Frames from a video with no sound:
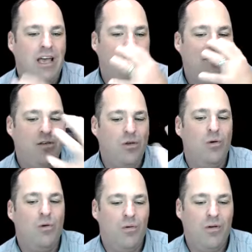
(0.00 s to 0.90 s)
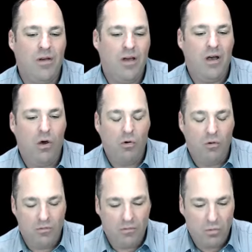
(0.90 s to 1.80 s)
uh, to
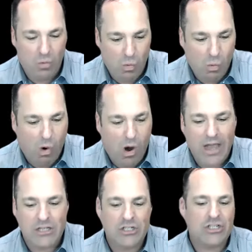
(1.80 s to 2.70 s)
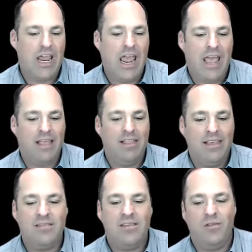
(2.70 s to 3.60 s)
watch and
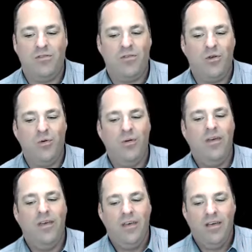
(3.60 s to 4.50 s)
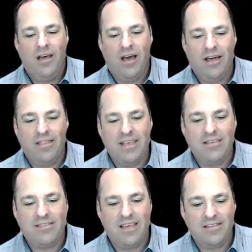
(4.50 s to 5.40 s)
listen to uh,
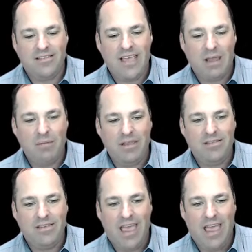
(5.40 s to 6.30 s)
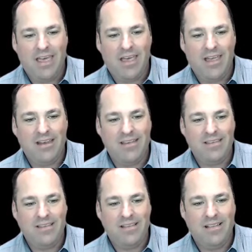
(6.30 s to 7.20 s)
these segments and
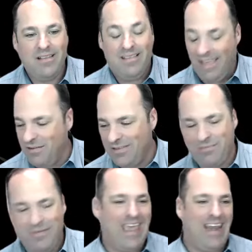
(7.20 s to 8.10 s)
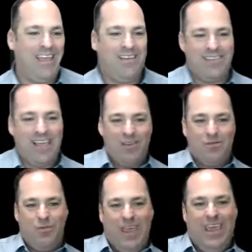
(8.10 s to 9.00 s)
David's beginnings
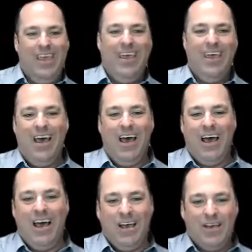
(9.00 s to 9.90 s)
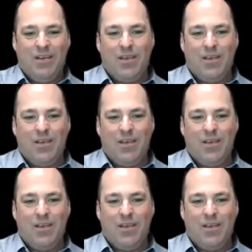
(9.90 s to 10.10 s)
as we uh,